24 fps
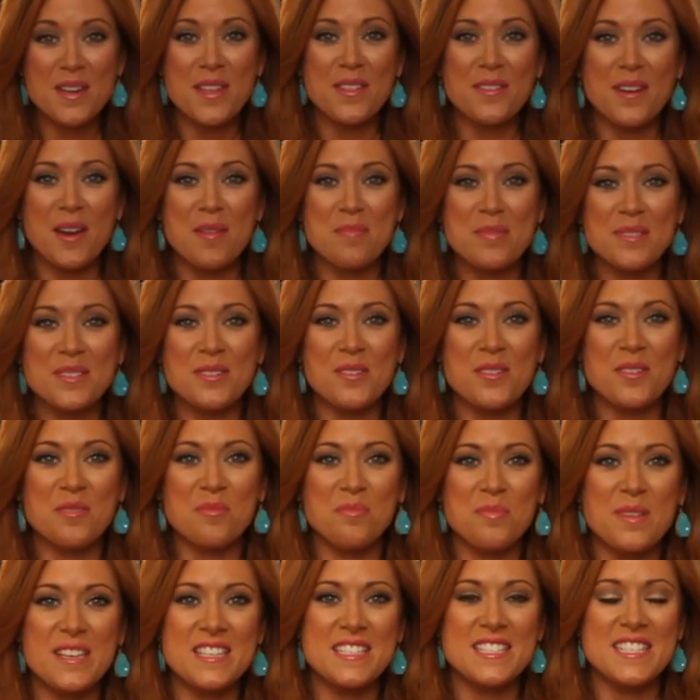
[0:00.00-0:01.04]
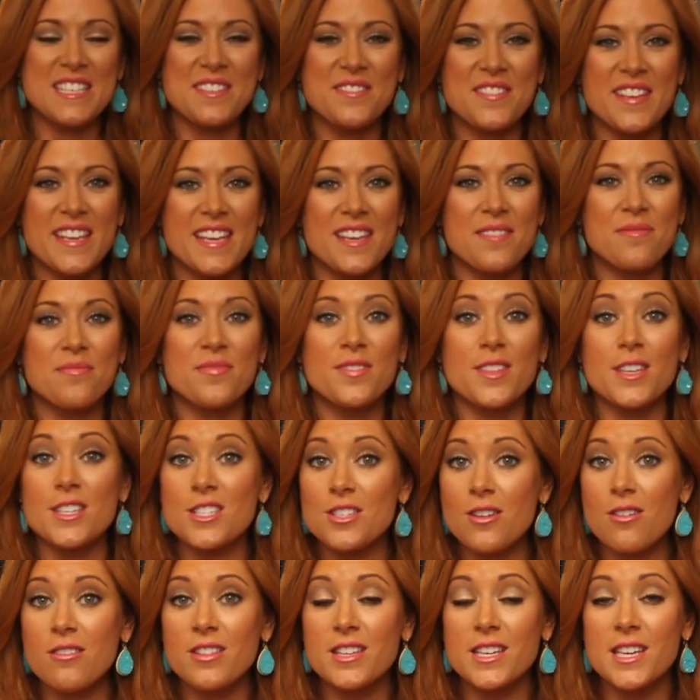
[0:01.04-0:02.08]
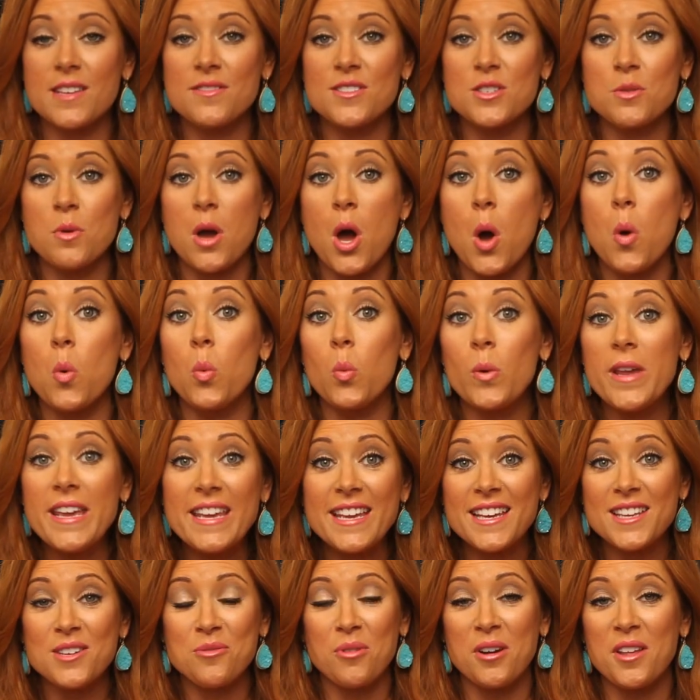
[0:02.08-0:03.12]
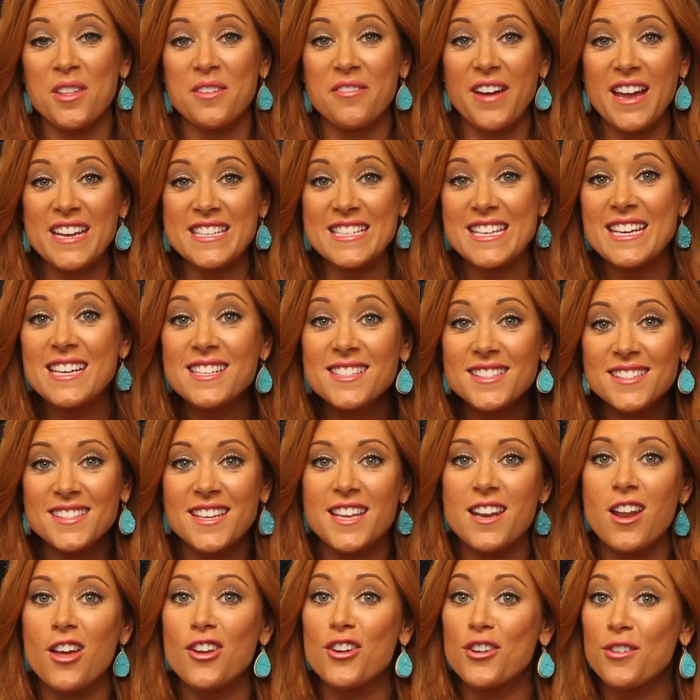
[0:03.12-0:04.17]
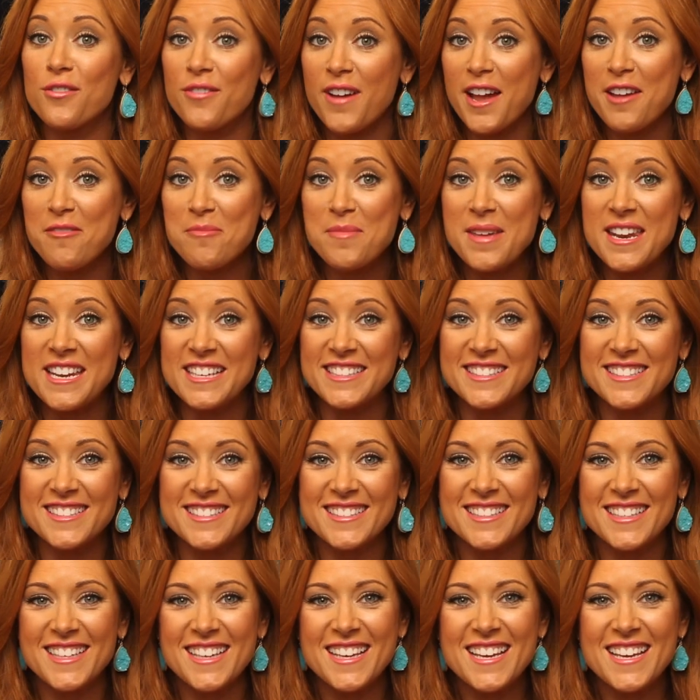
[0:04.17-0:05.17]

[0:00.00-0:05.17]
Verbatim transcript: another episode of PTV, the show that gives you a weekend worth of ideas in under five minutes.